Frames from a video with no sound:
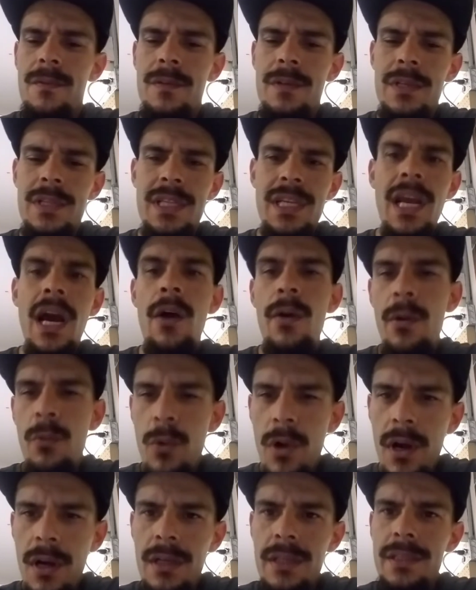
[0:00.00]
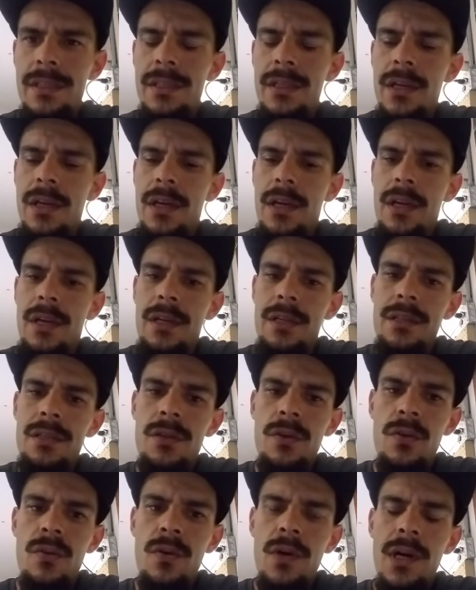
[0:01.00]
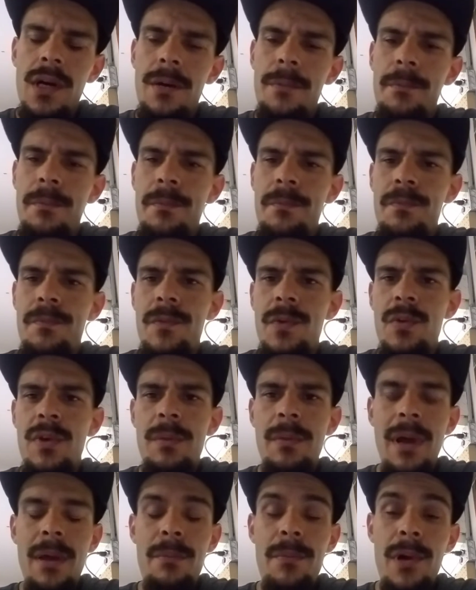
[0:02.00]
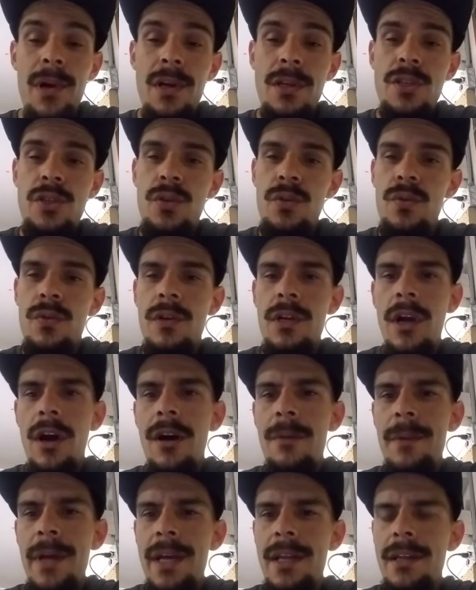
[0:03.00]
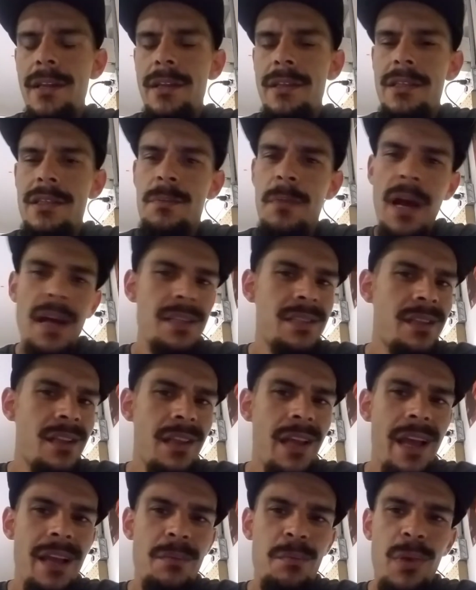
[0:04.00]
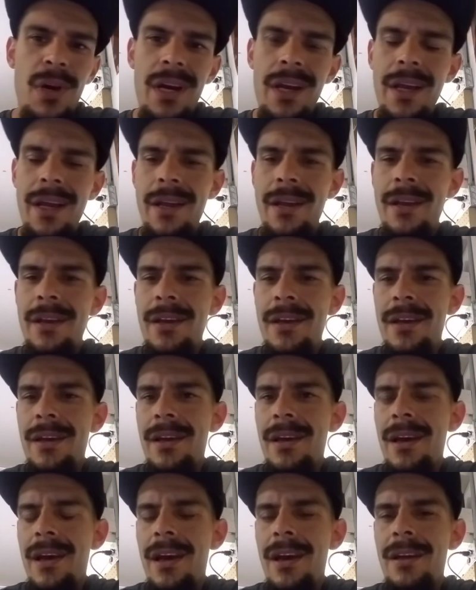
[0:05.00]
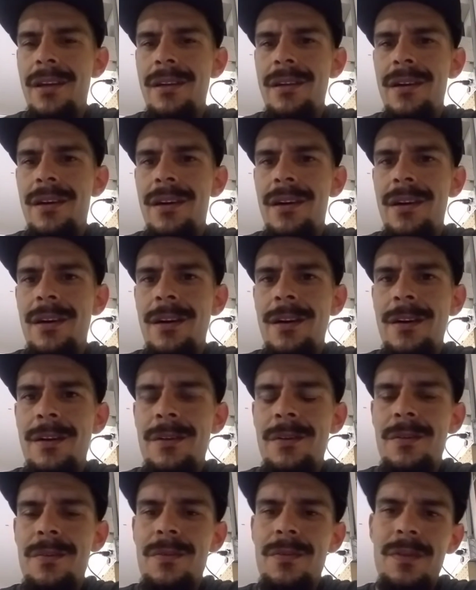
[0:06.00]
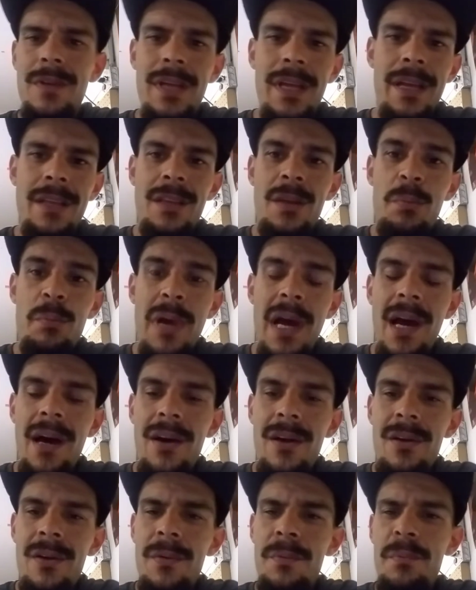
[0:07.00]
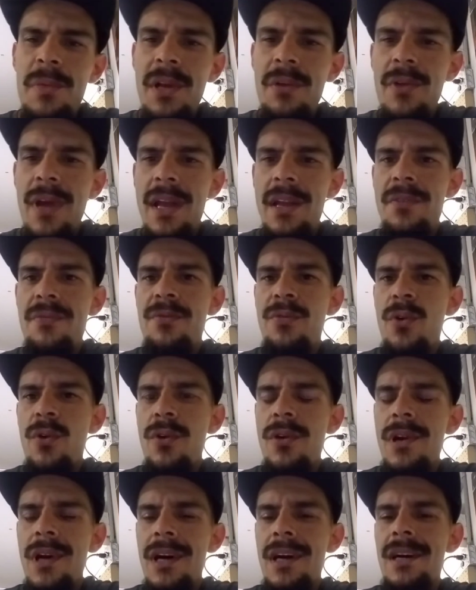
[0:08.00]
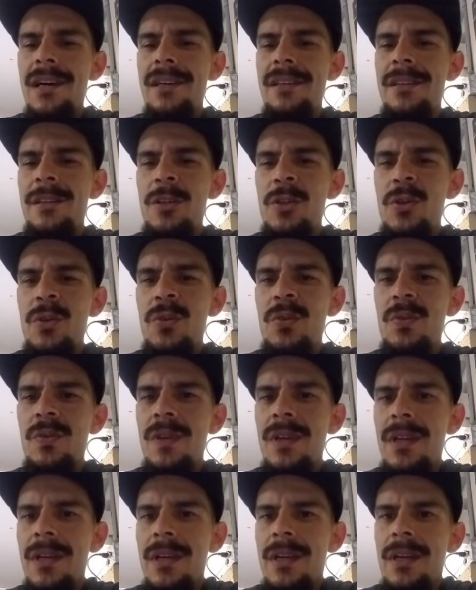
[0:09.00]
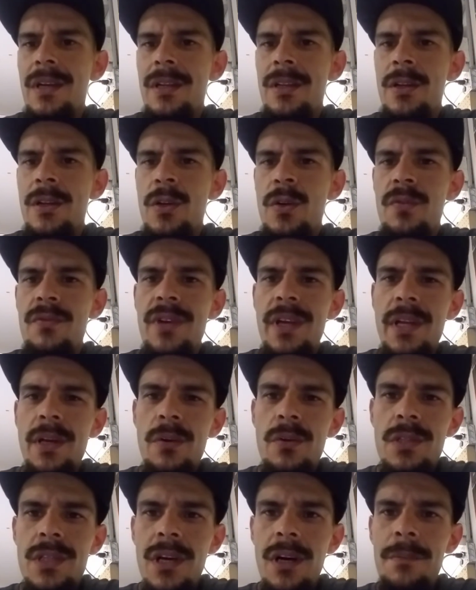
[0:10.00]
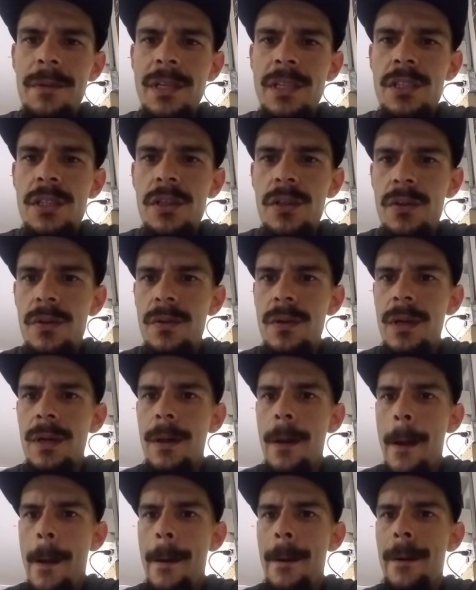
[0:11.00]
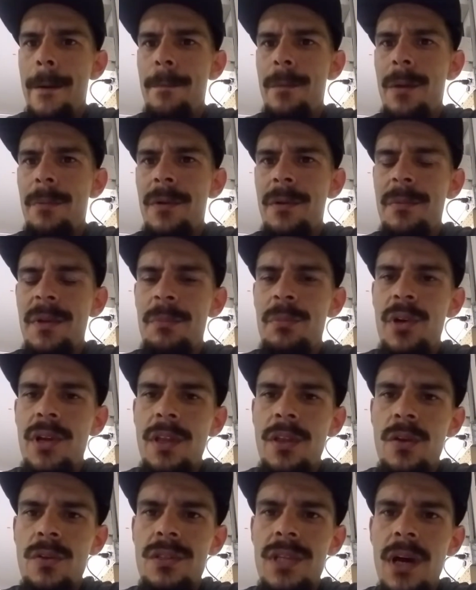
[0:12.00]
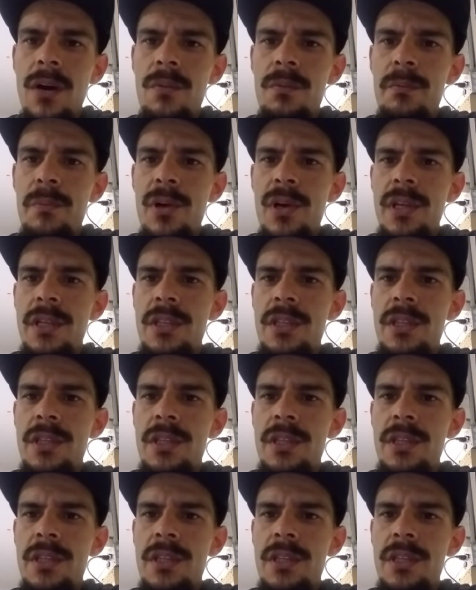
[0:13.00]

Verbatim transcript: see how it works so um, remember to comment smash the like button and uh, hit the bell be ready for uh, the new the new videos coming soon um, I'm gonna be putting those out pretty